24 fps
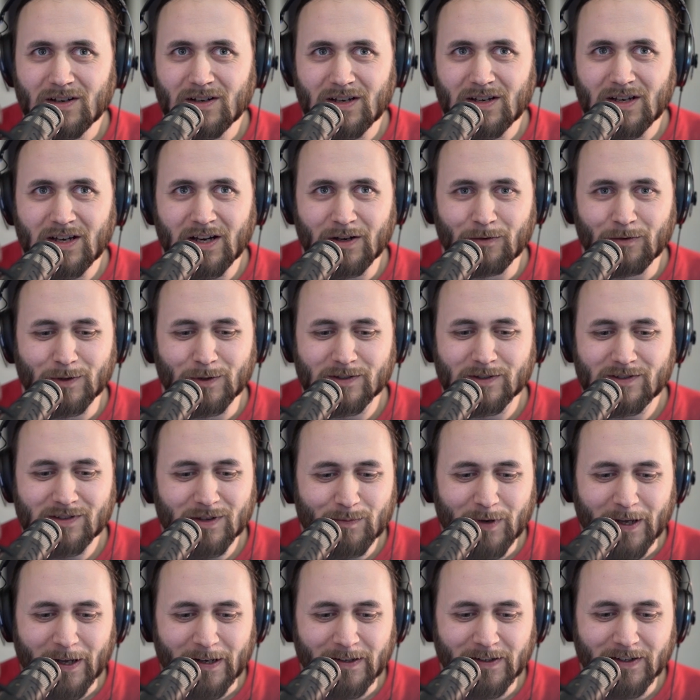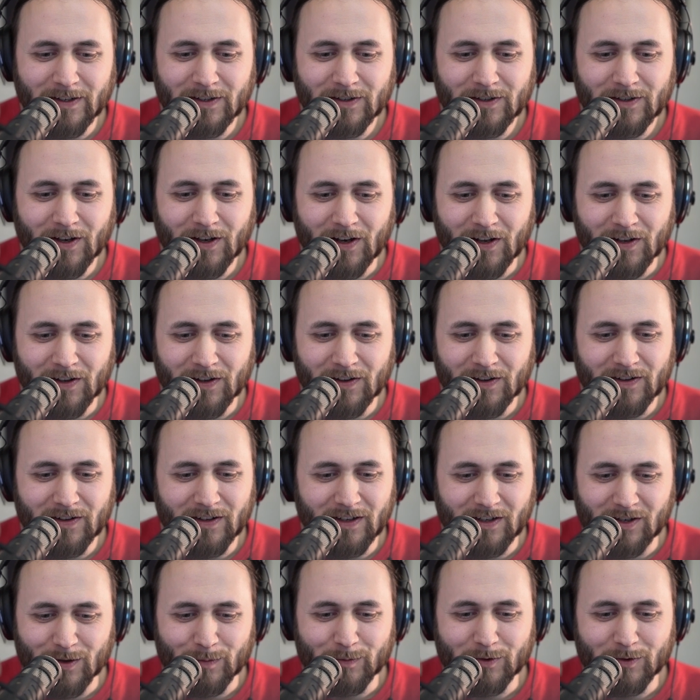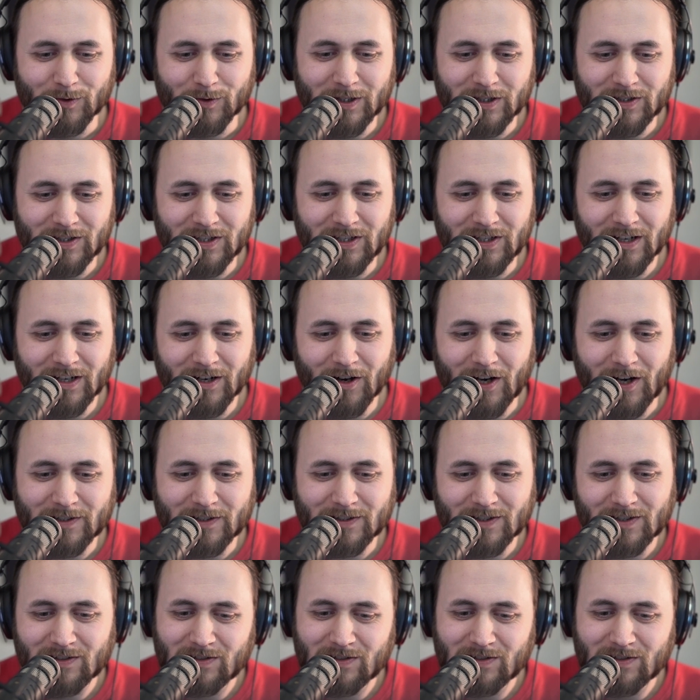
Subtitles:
I was dependent on the community a lot,